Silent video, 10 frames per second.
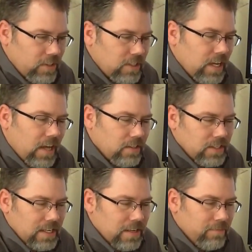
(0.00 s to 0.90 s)
Just
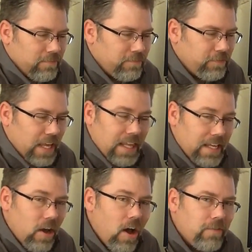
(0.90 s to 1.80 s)
see them
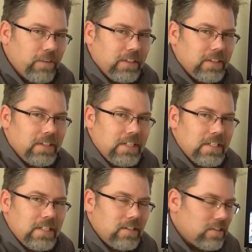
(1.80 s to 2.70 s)
flailing off into the
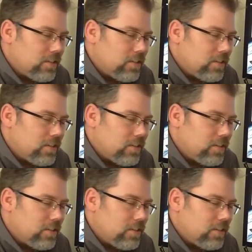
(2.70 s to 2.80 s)
distance.